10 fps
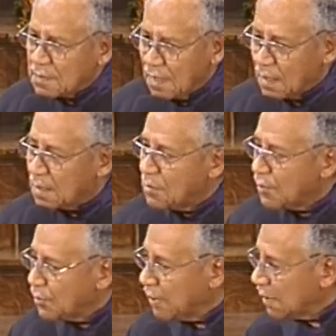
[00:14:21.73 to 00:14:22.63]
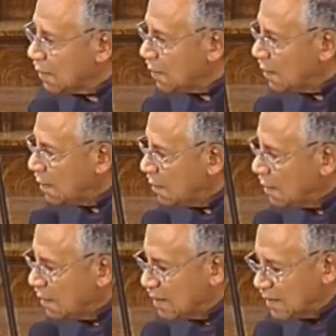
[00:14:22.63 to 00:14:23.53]
Hallelujah.
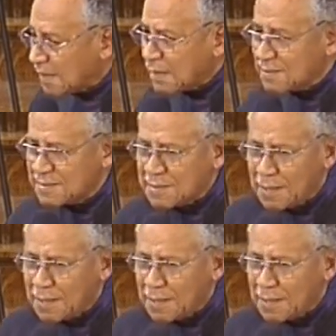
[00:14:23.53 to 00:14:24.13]
It is